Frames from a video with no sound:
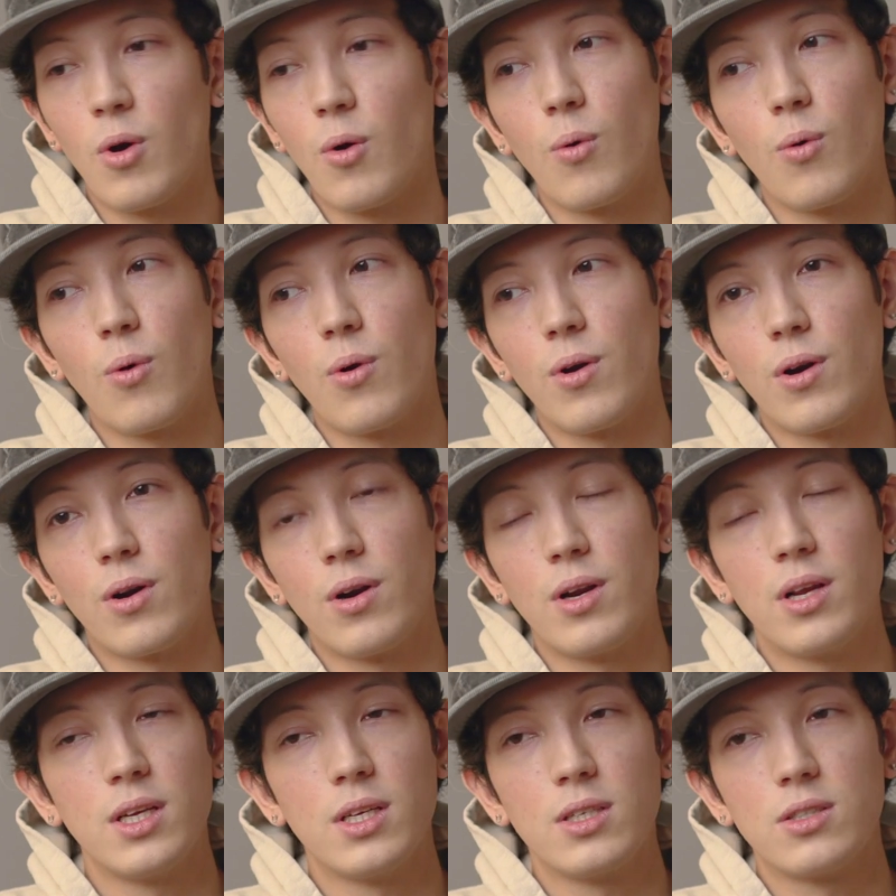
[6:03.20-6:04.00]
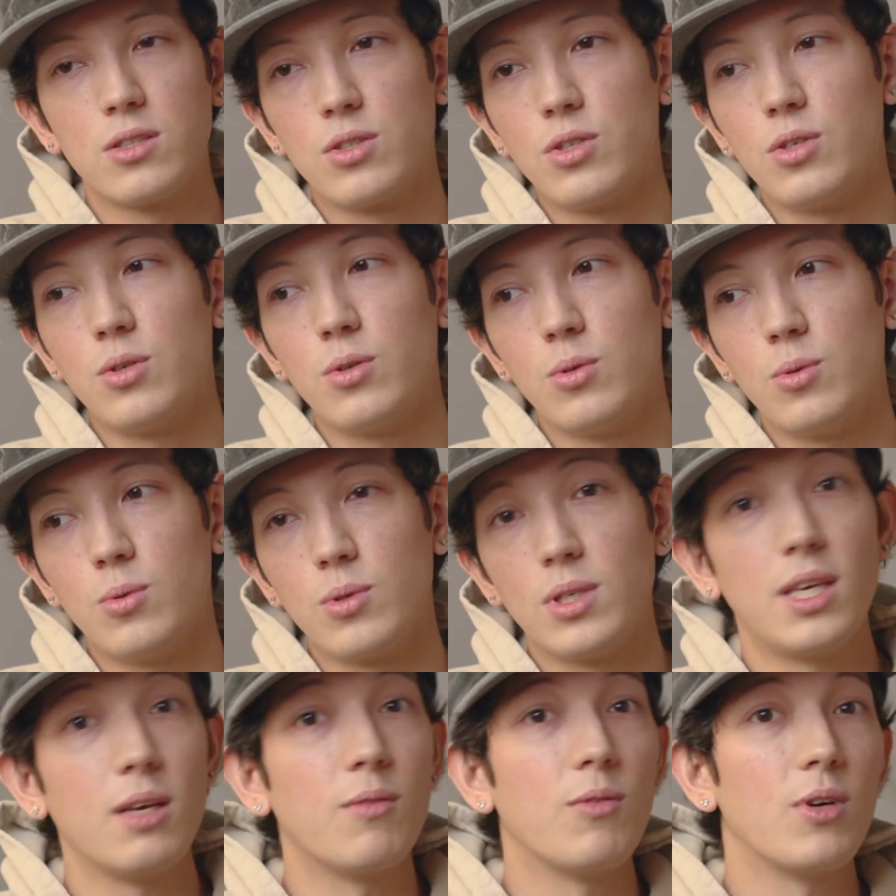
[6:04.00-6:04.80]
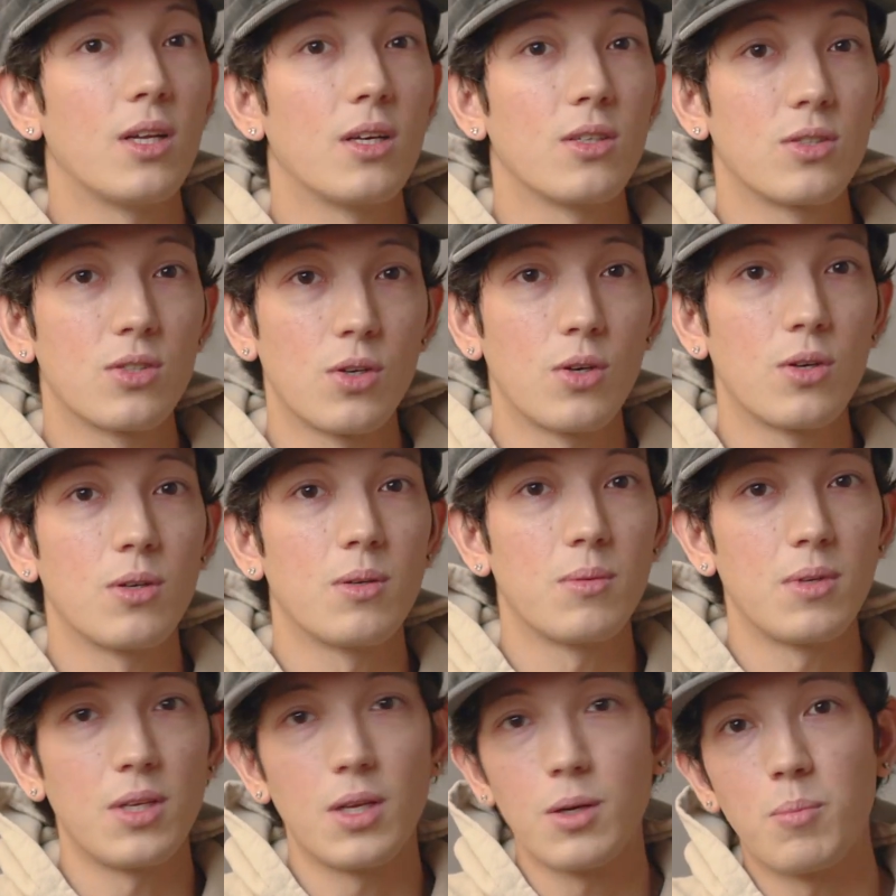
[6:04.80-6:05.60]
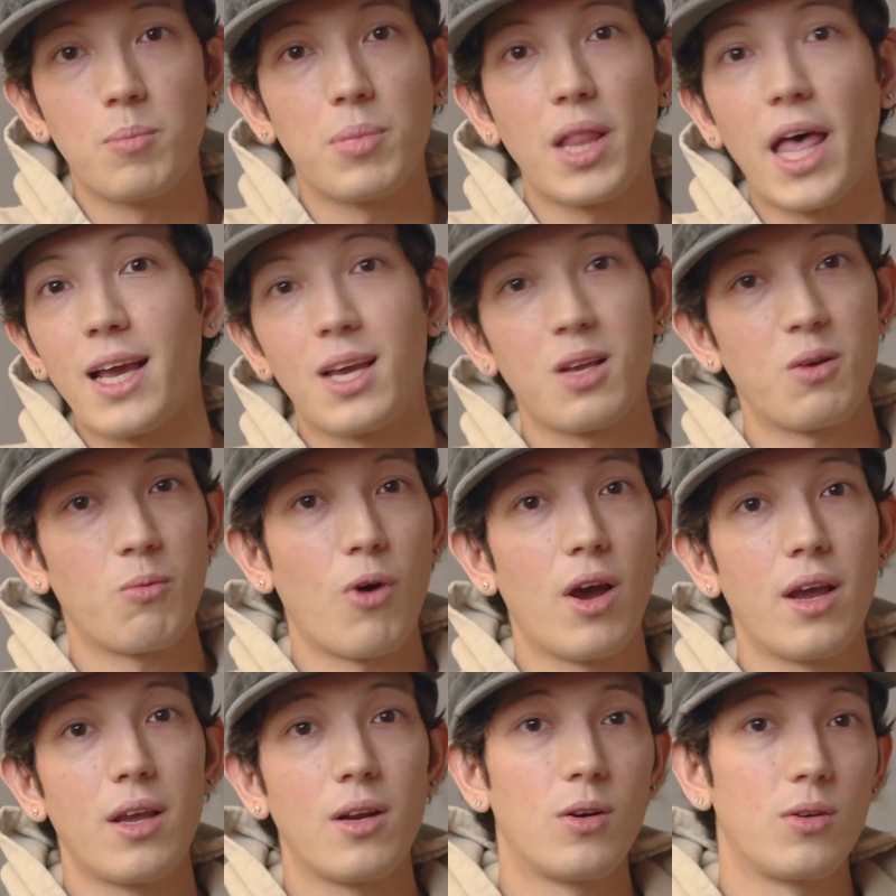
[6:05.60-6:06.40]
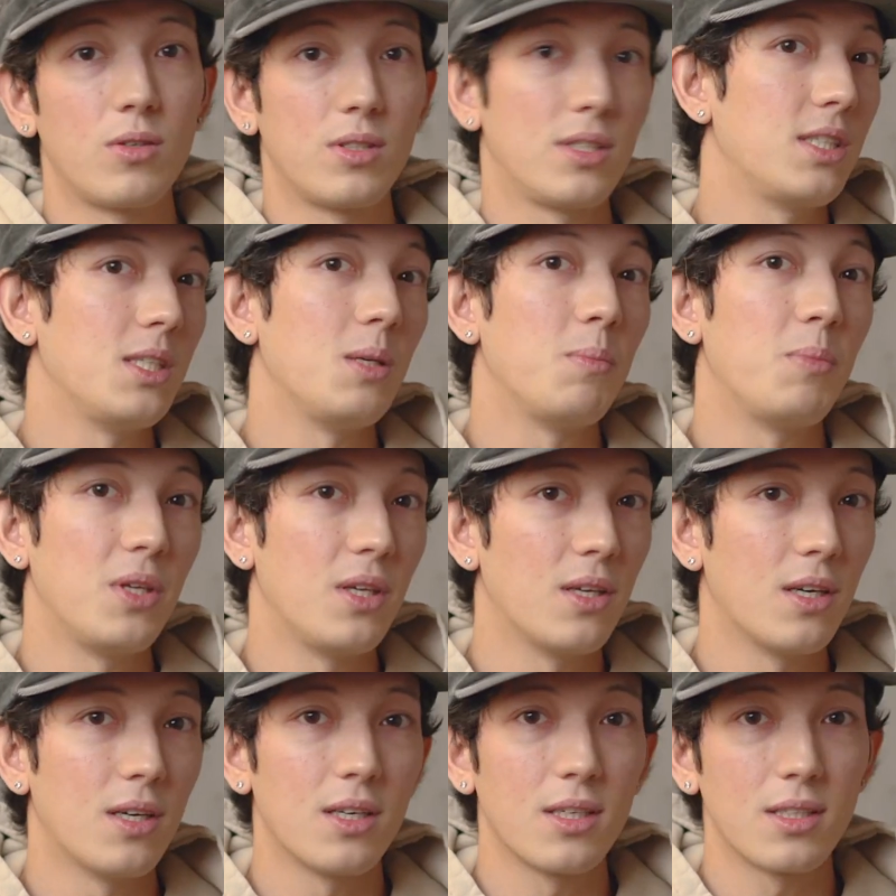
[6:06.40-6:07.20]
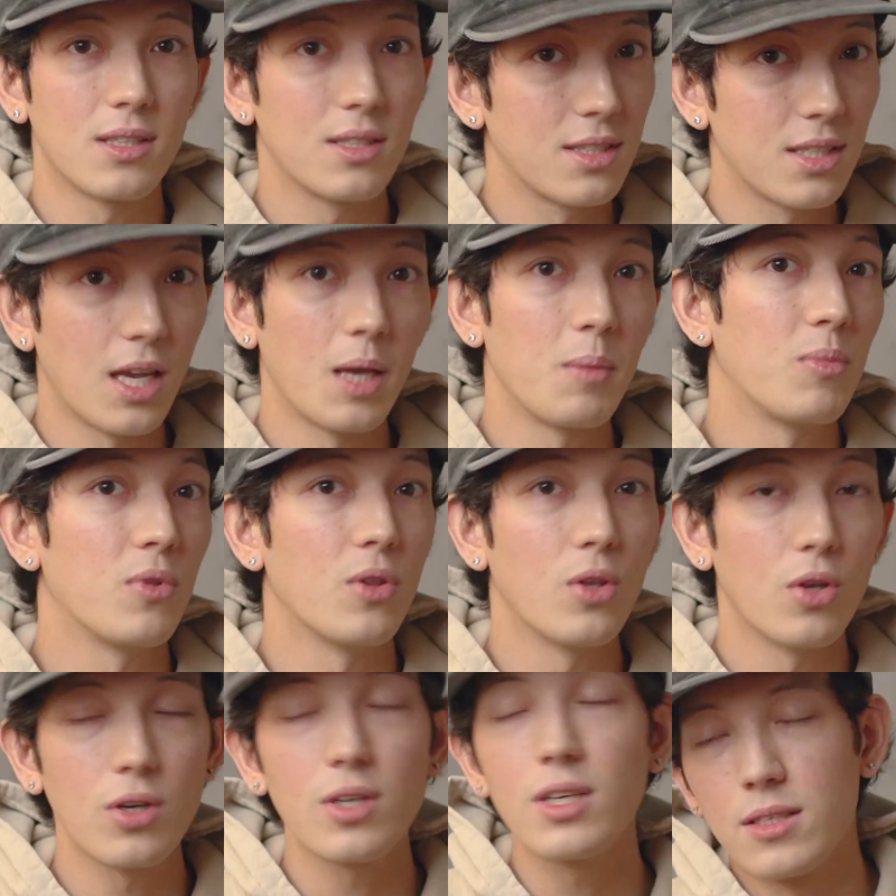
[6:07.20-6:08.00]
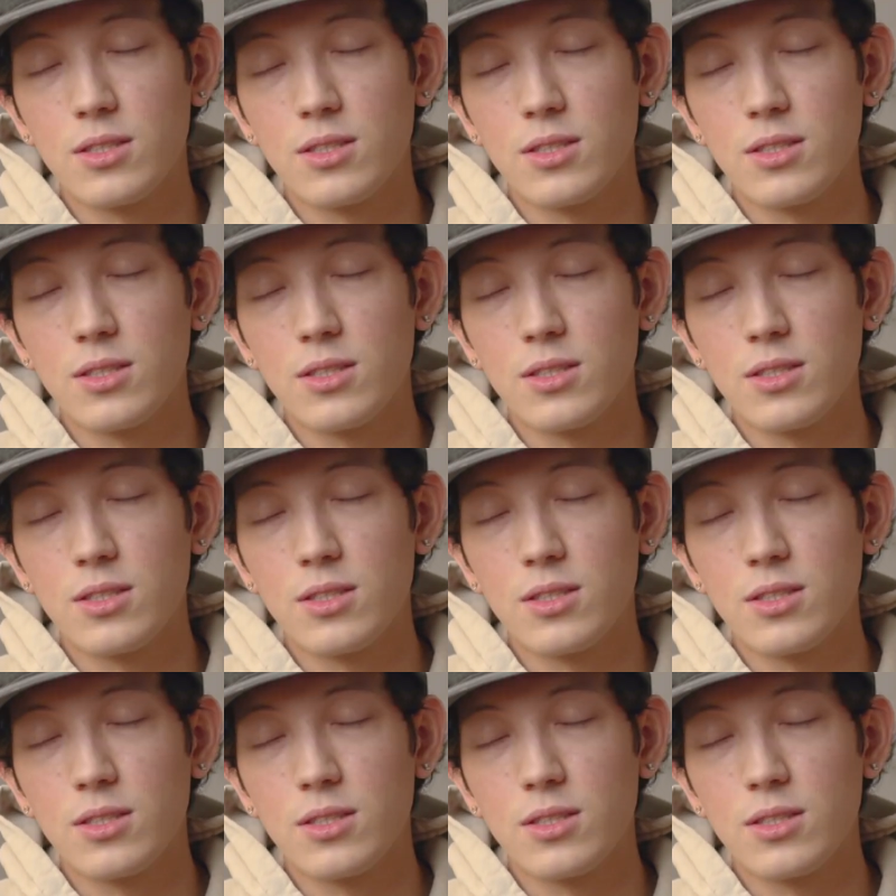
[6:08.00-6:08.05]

or to give it a certain, you know, black and white or sepia type look.